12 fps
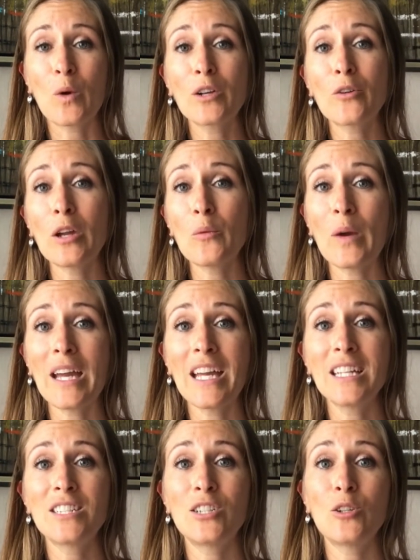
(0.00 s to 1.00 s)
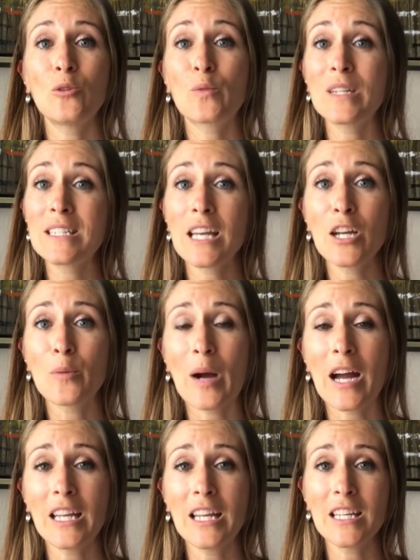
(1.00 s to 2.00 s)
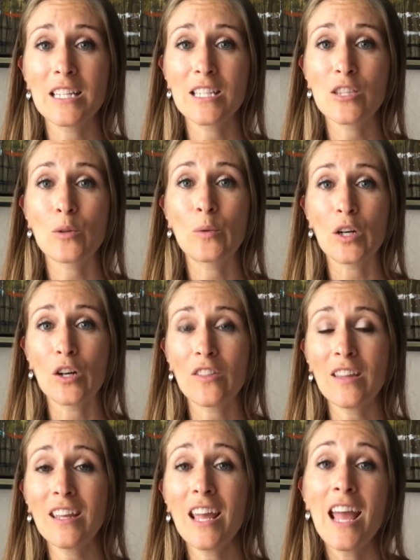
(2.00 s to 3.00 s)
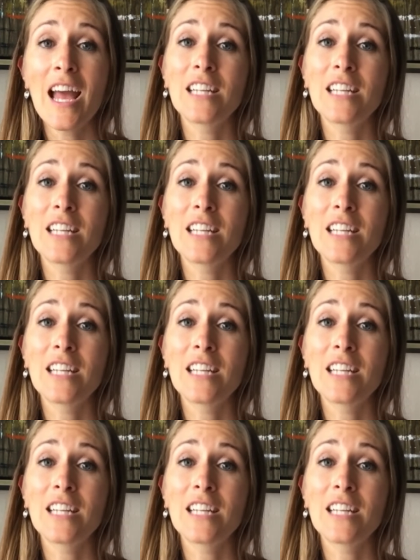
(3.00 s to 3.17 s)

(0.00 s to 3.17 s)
One great way to reset your body is through earthing,